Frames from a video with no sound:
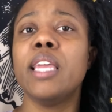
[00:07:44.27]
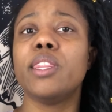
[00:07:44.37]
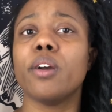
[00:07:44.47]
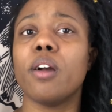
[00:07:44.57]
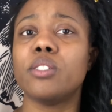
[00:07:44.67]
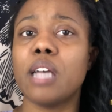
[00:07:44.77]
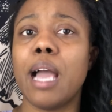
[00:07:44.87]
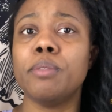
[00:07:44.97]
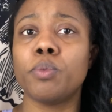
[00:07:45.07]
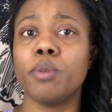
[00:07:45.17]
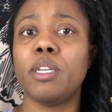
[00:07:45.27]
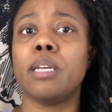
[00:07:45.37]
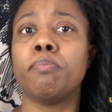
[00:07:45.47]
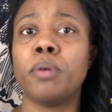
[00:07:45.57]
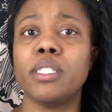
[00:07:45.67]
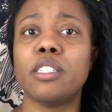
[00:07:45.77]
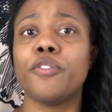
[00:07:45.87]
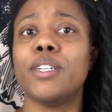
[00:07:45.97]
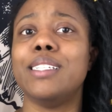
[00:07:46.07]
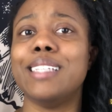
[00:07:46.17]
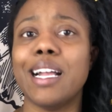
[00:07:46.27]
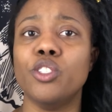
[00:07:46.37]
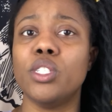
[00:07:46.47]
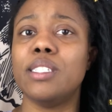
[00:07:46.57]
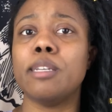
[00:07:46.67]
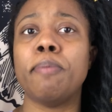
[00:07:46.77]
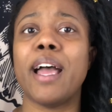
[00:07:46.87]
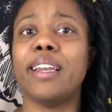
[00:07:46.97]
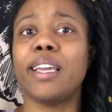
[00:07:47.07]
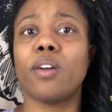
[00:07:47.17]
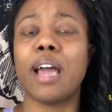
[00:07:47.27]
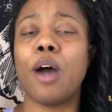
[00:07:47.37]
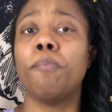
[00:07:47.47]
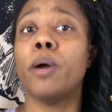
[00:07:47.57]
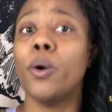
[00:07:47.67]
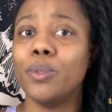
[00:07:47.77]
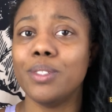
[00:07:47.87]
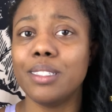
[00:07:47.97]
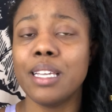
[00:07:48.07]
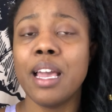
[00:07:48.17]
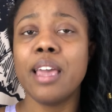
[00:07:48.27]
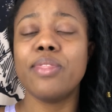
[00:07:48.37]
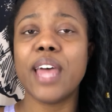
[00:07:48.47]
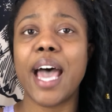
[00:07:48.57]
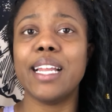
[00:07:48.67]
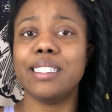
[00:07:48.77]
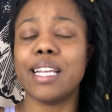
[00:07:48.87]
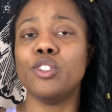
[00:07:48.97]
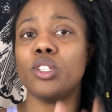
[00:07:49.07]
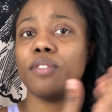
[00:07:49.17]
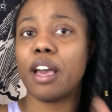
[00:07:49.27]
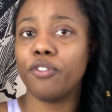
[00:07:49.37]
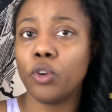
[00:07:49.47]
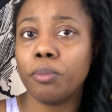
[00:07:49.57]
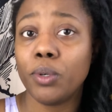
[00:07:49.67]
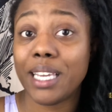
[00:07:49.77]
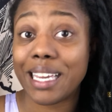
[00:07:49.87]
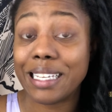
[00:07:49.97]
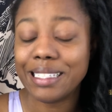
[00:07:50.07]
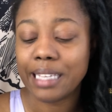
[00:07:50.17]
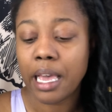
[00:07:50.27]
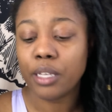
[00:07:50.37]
there are times where we can put different intentions depending on how potent that intention of that full moon is.